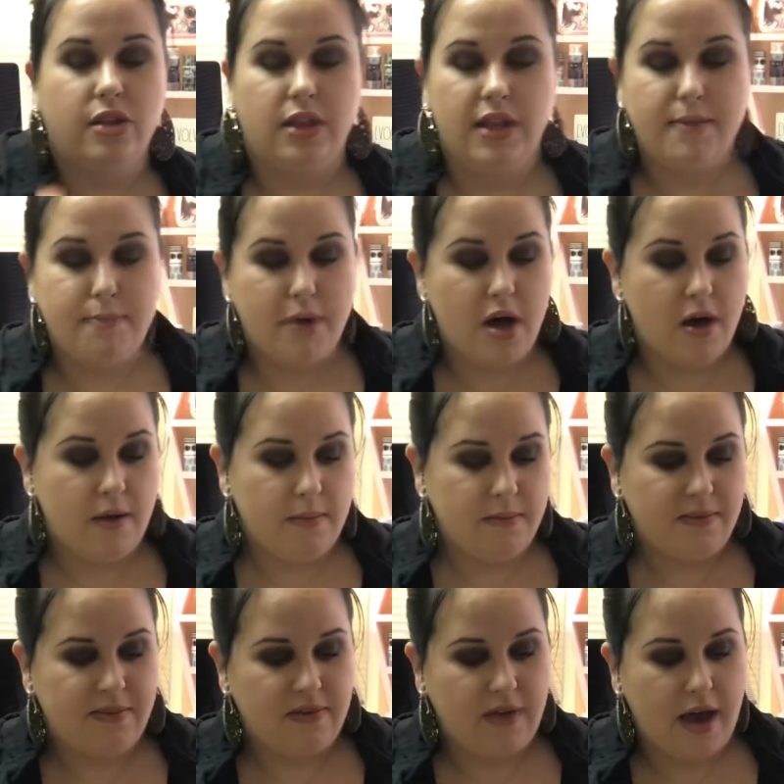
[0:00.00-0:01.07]
Lip
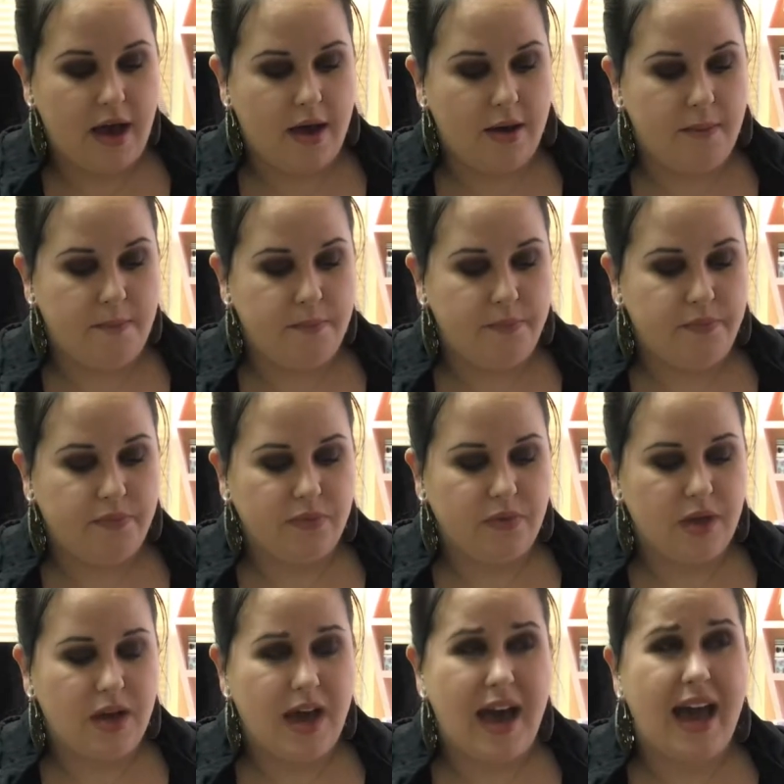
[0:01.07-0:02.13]
Balms. Um,
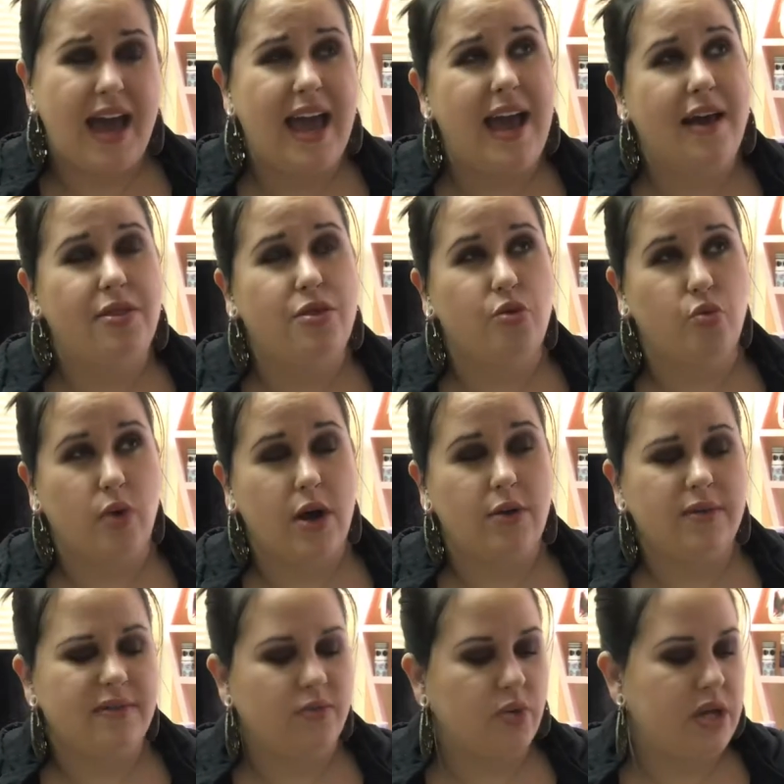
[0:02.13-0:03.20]
I had the
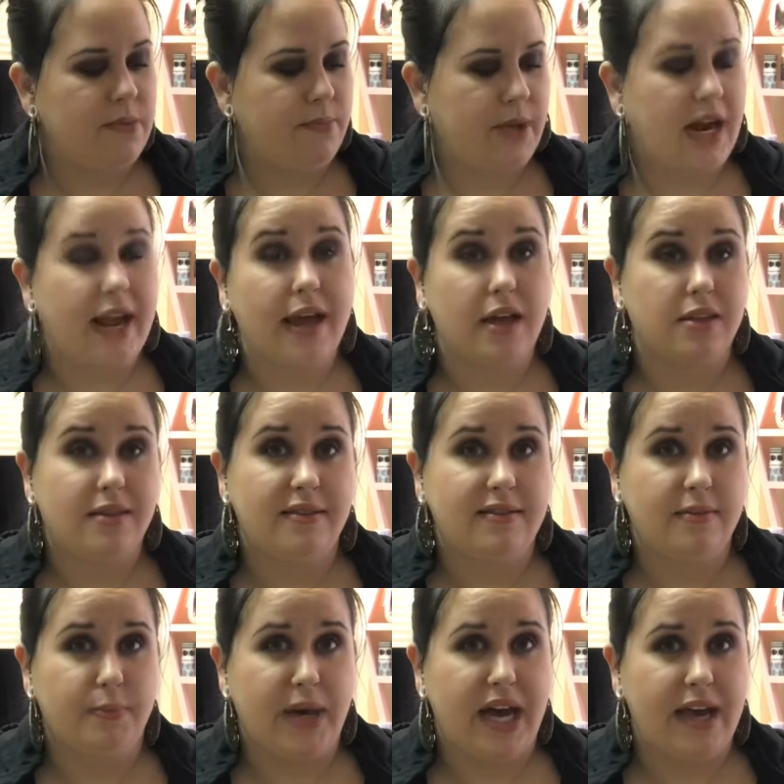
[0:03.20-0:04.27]
rose one, but I got the
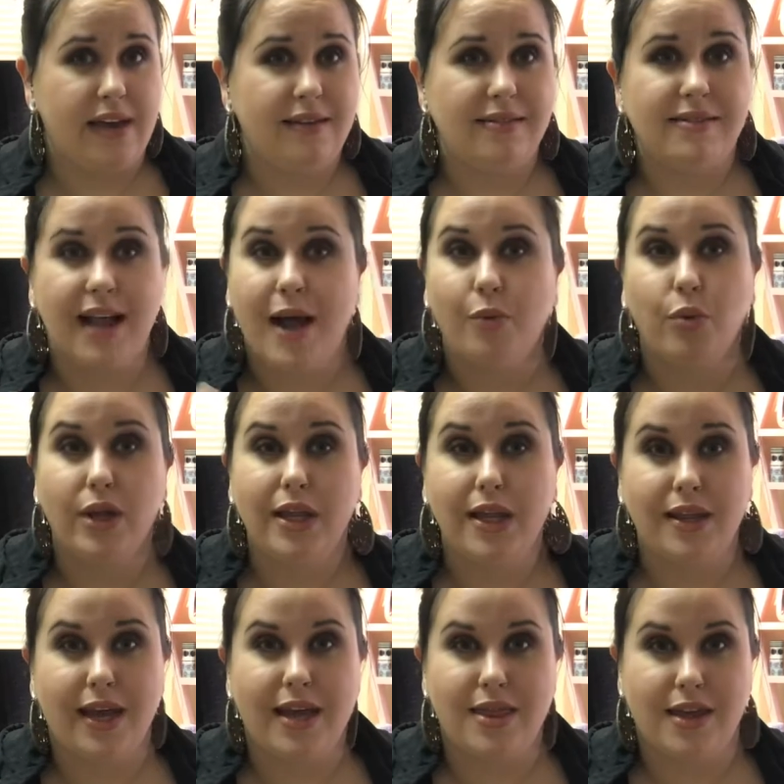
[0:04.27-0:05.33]
spice. I
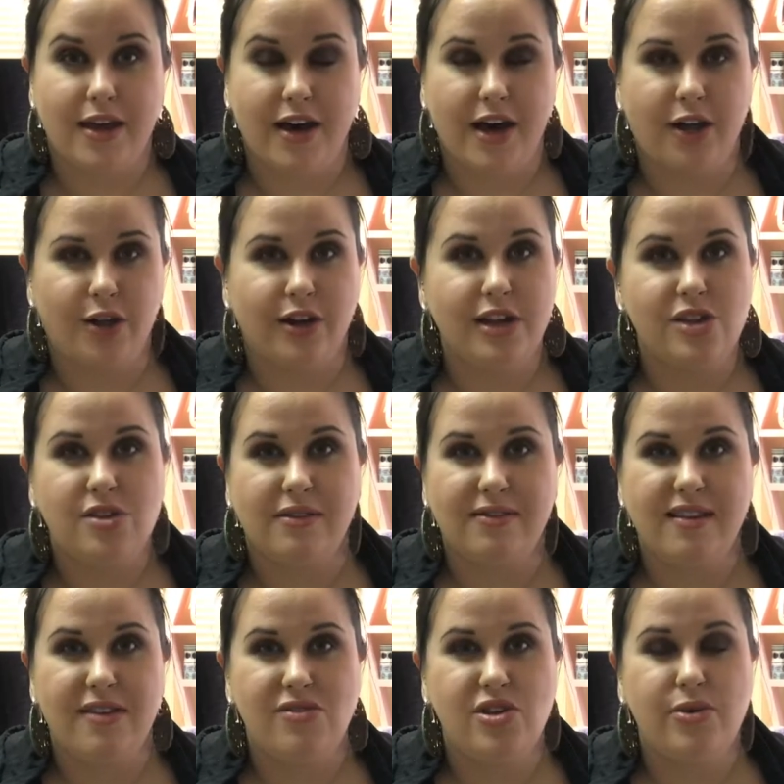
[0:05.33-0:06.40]
really like the color. It
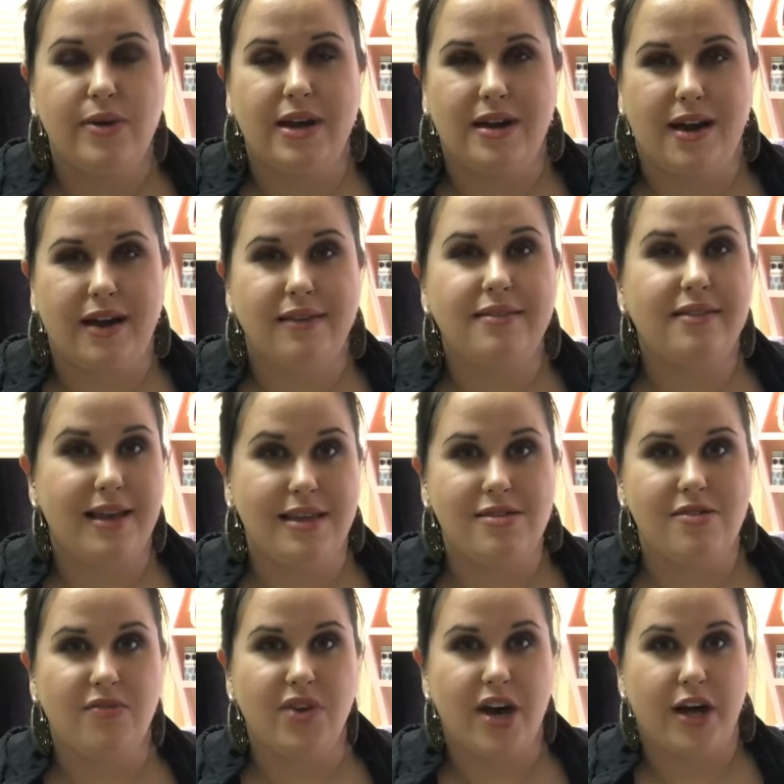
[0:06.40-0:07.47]
just gives you a nice
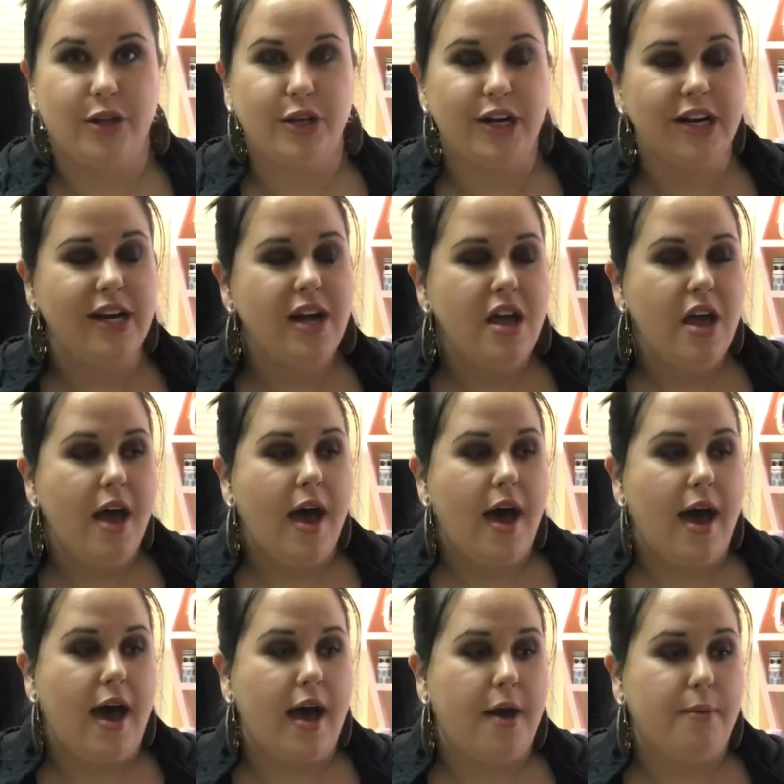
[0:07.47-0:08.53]
hint of color.
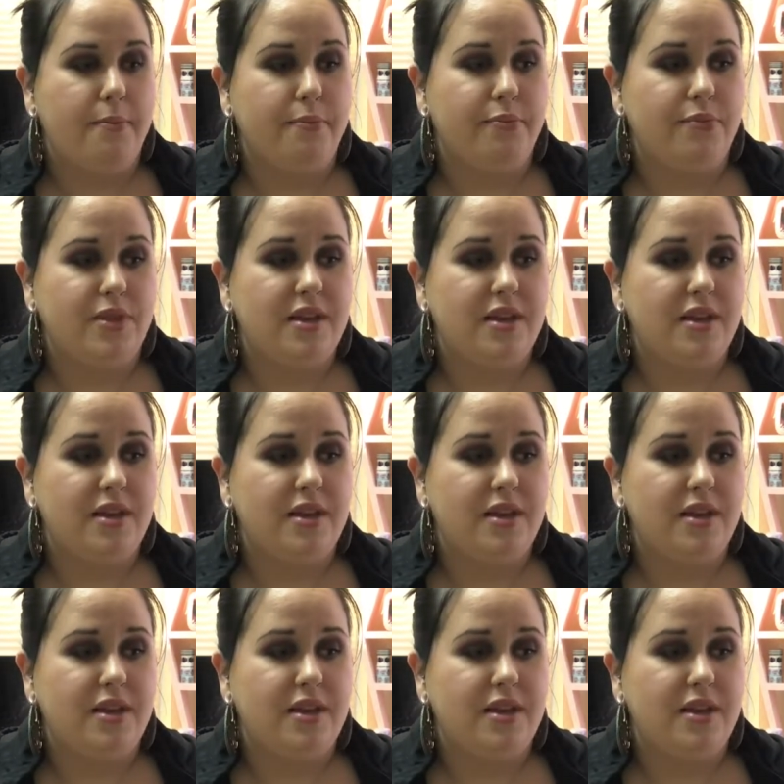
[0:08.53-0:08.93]
Um,